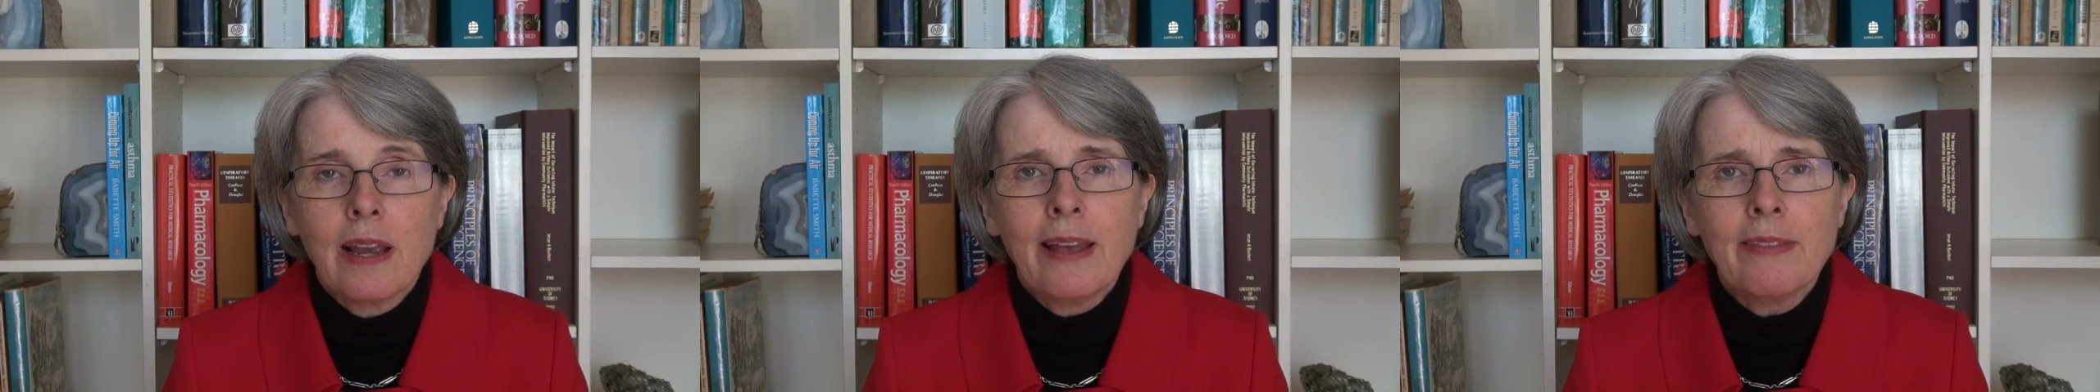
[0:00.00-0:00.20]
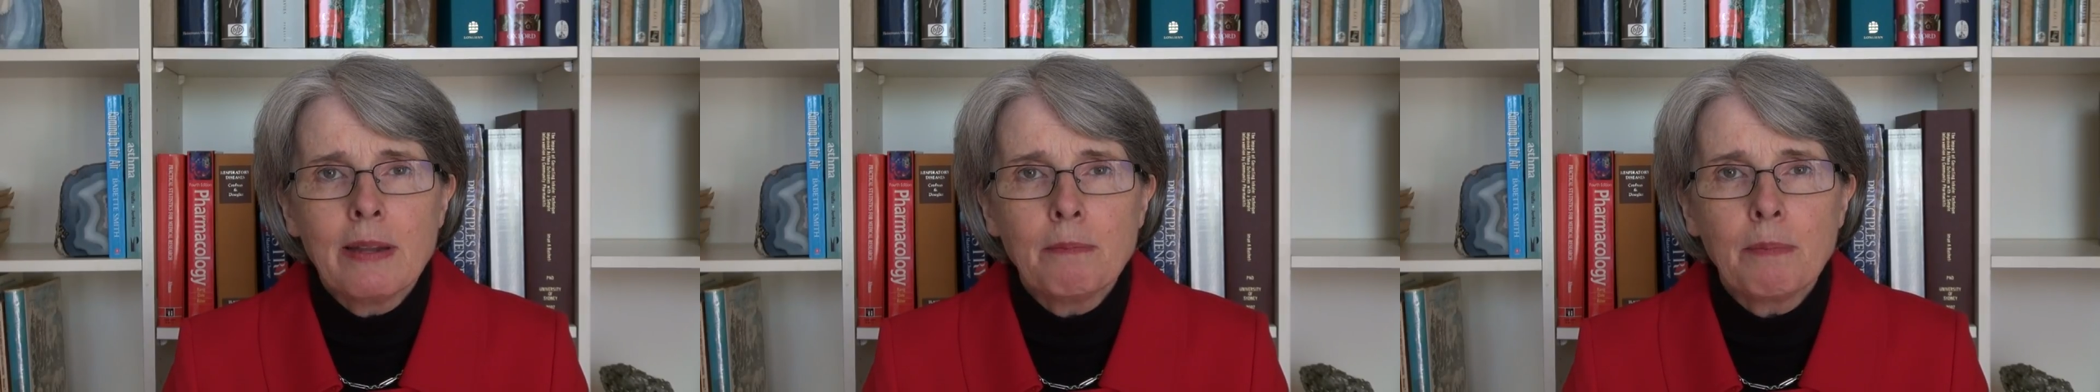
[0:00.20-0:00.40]

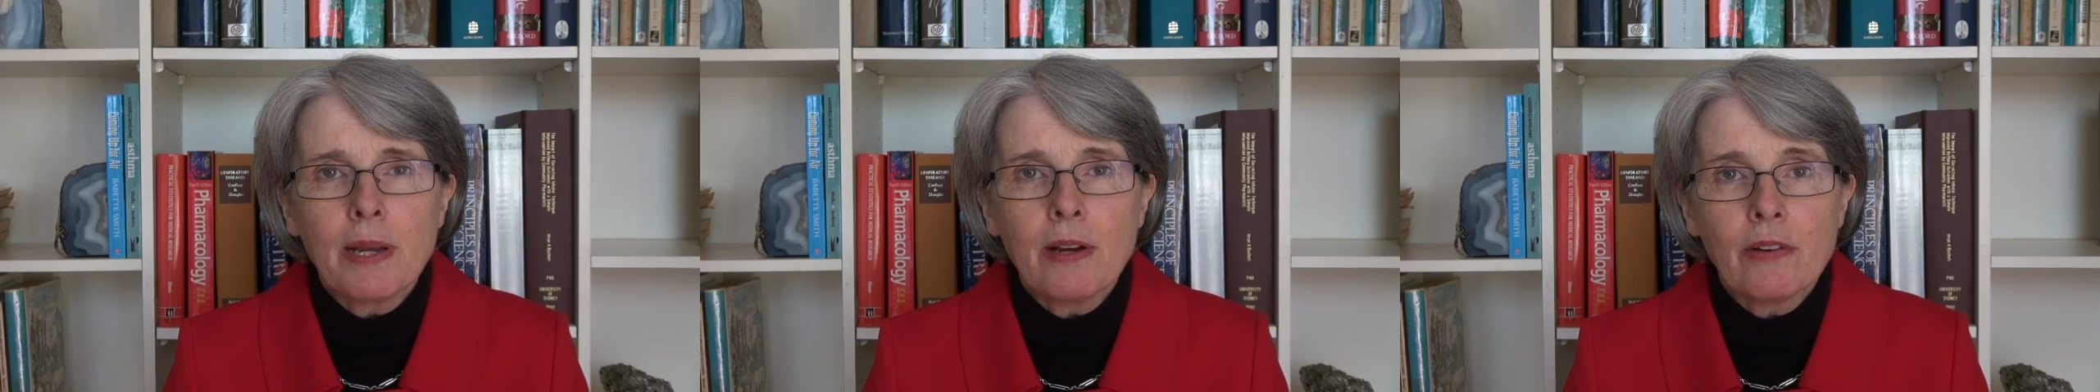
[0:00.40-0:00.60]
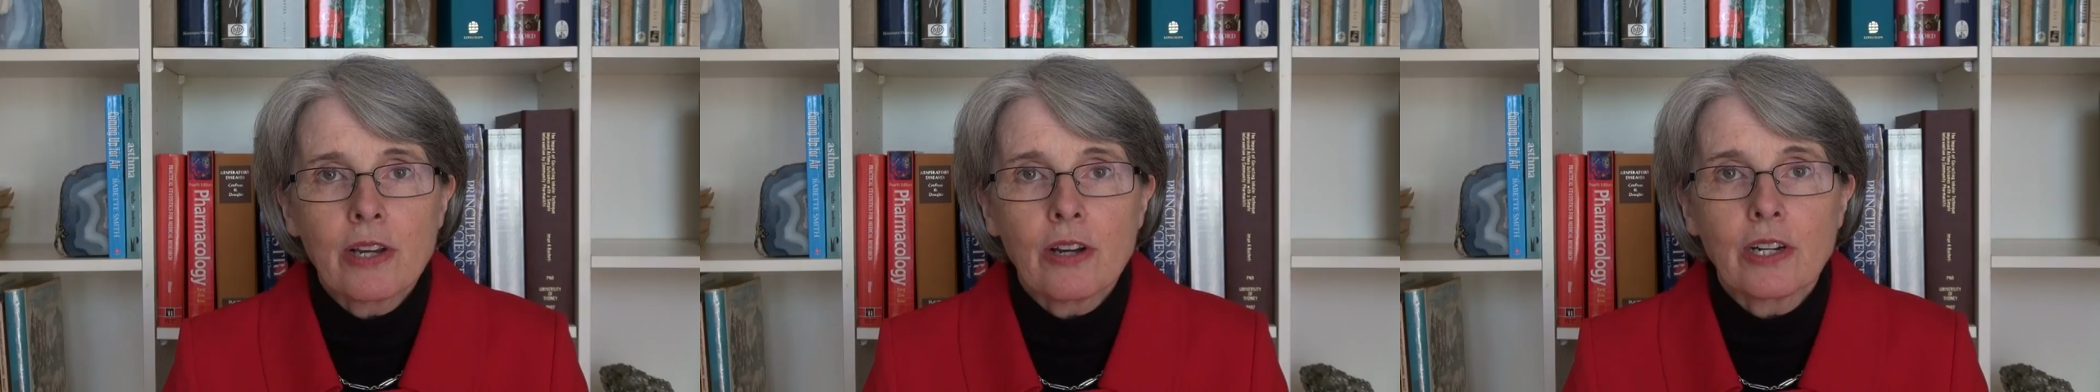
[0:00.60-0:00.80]
and then
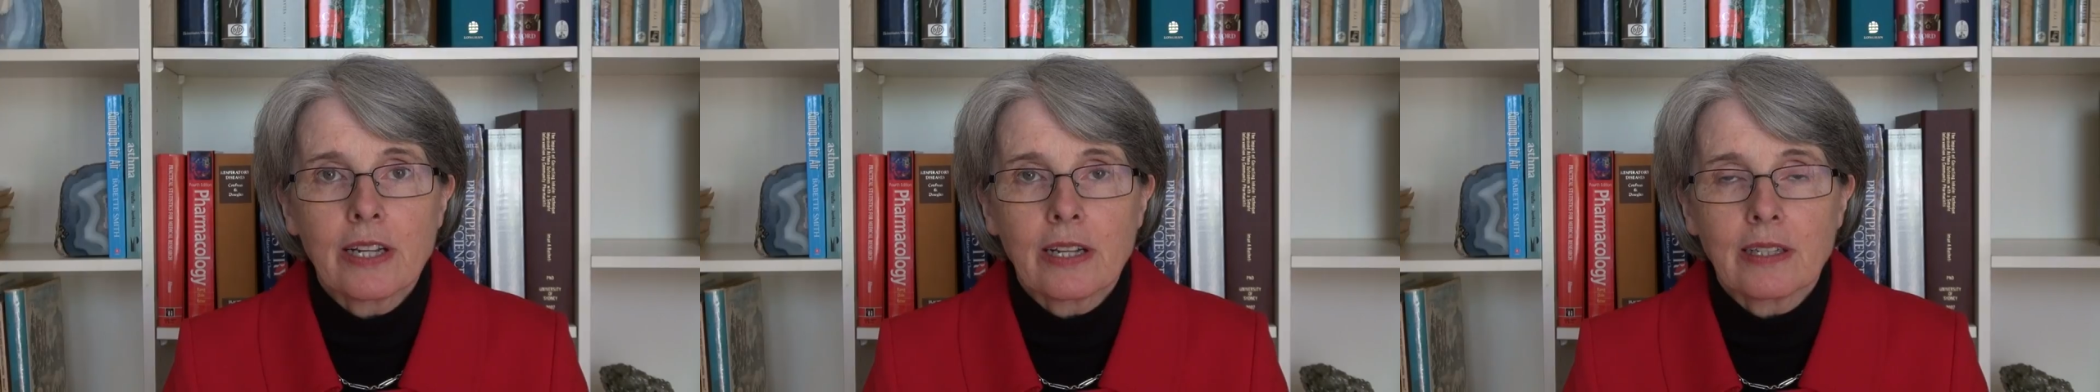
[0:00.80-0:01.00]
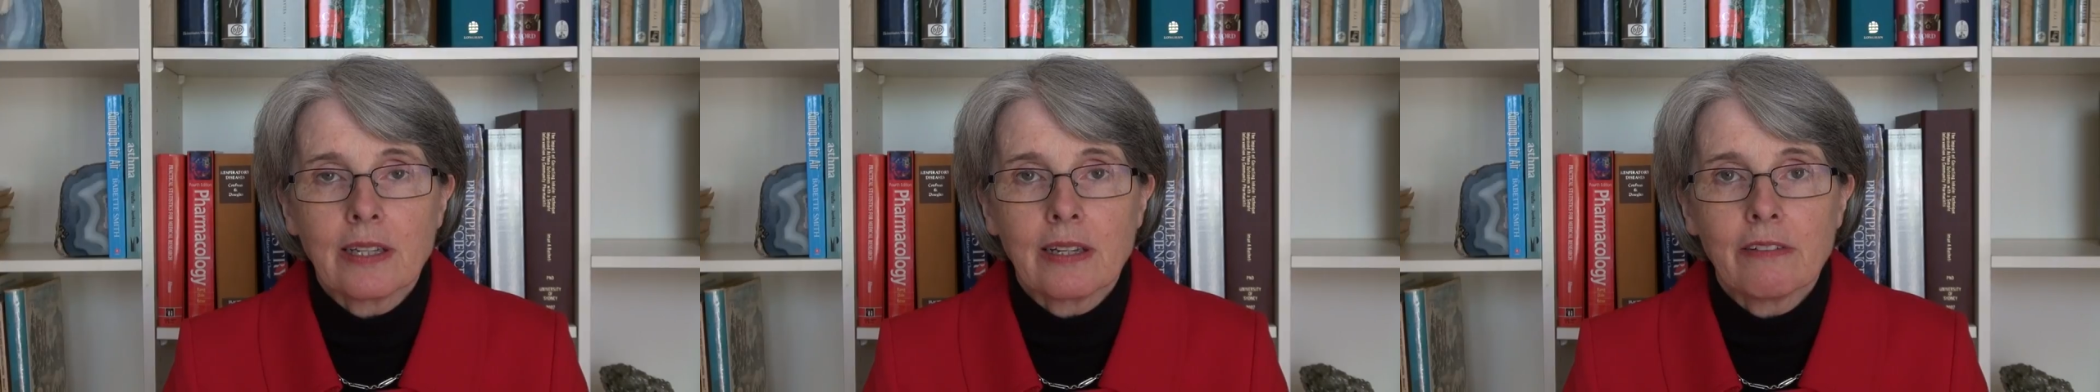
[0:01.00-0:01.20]

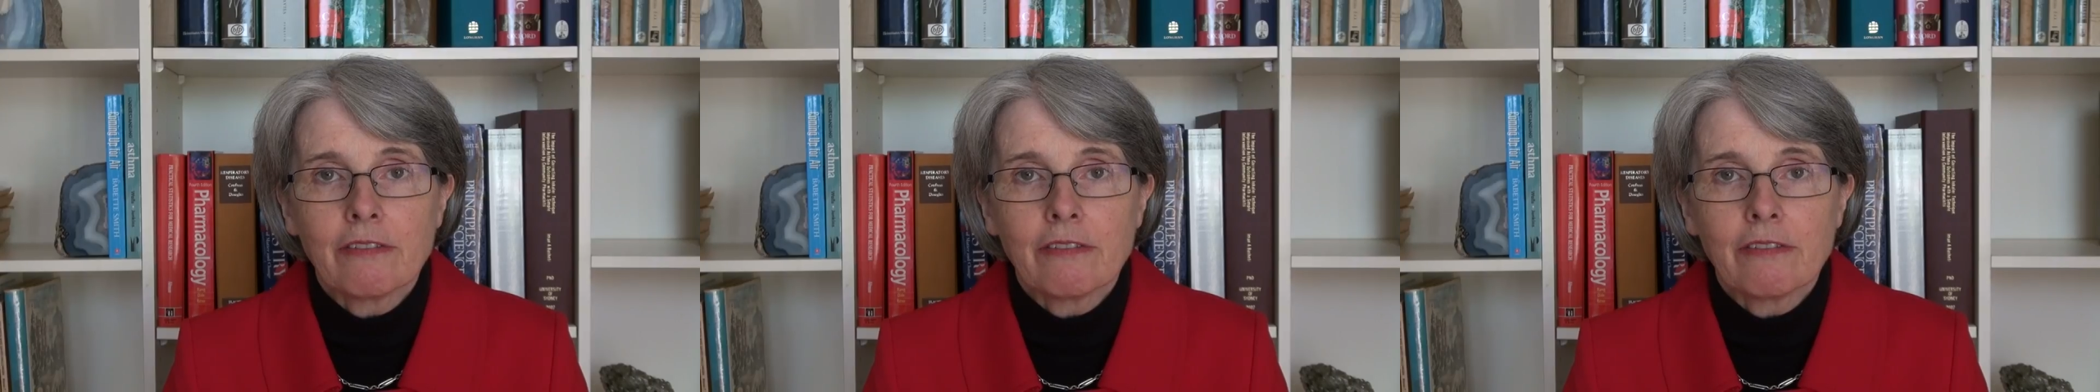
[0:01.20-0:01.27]
periodically,